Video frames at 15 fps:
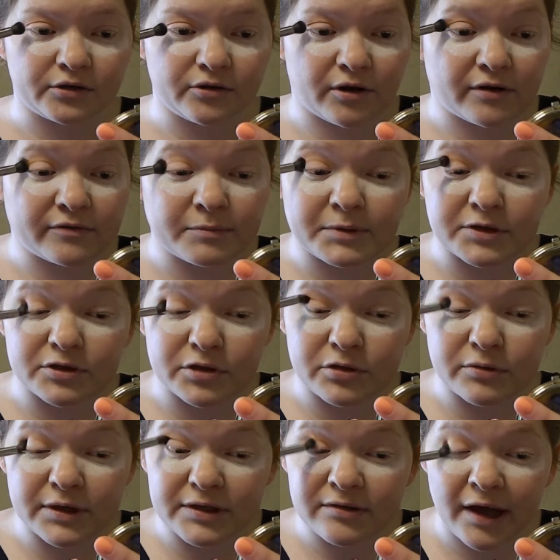have to be too
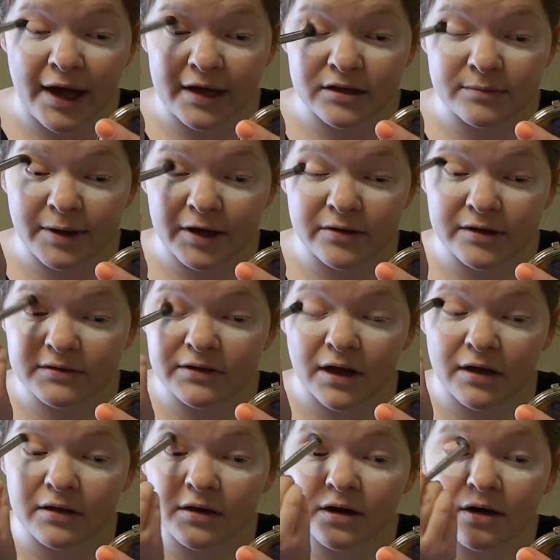exact about this
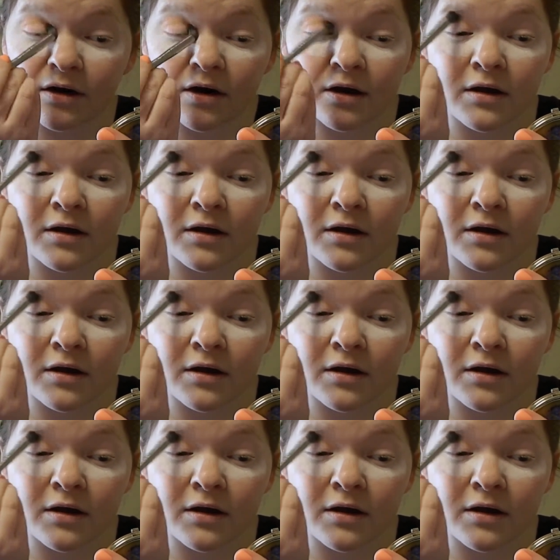color.